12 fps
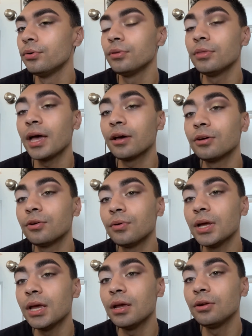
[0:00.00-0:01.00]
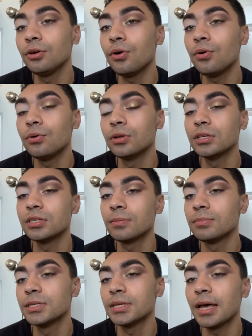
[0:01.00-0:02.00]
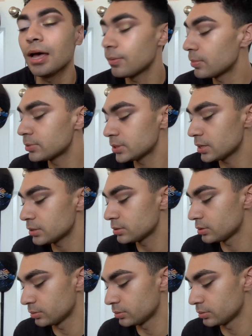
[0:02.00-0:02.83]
that green gold is upset. I'm obsessed.